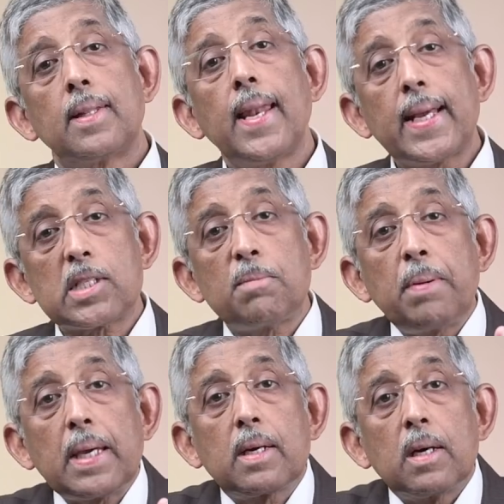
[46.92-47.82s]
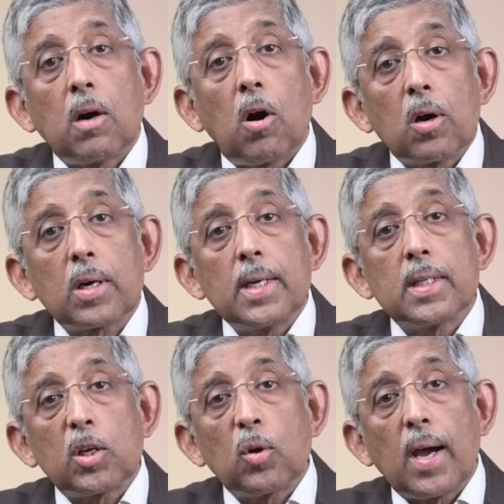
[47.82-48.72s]
The next big organ
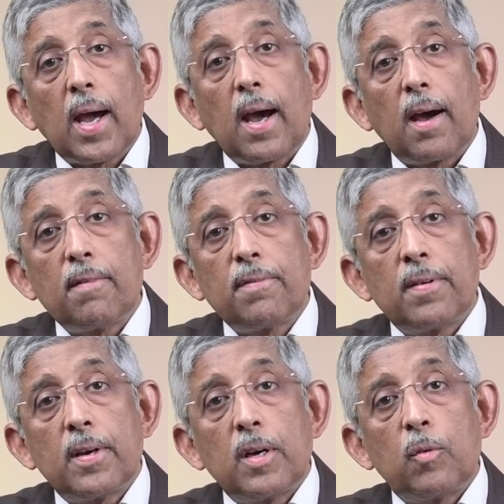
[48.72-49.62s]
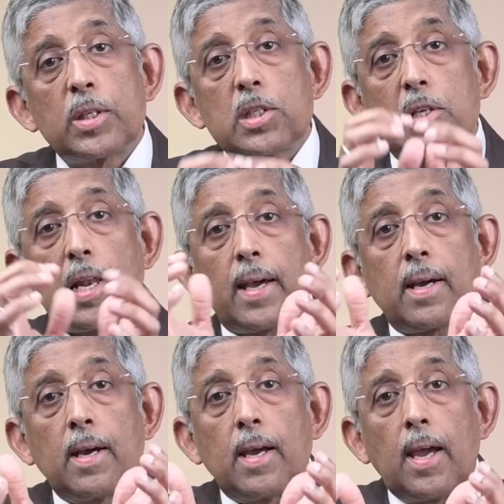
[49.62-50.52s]
that you have, which is like
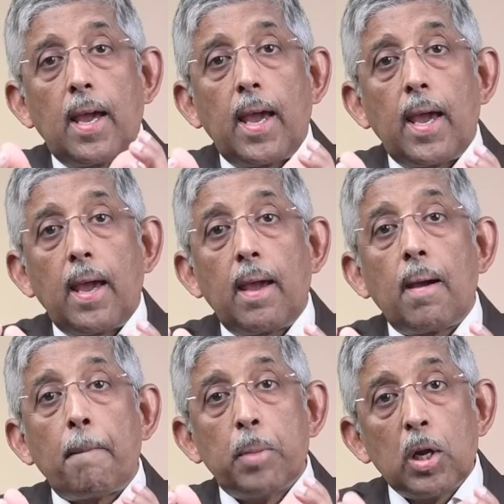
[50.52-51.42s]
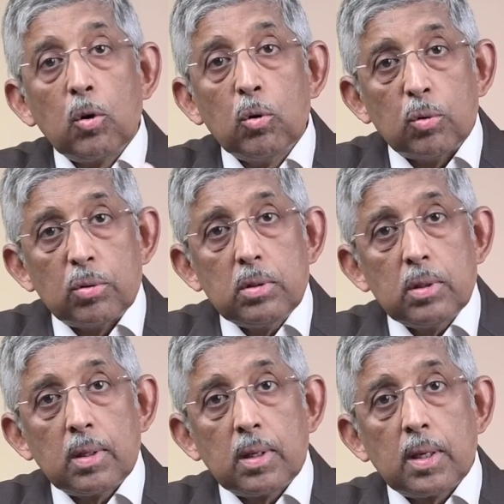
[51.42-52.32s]
a balloon,
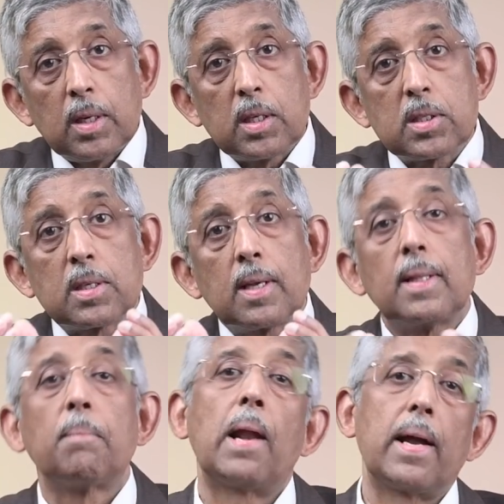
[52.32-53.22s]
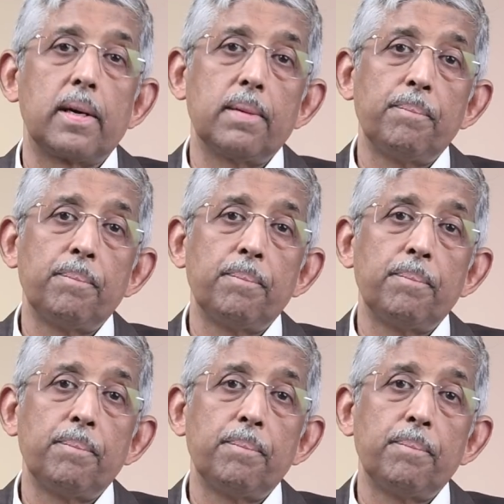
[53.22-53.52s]
is the bladder.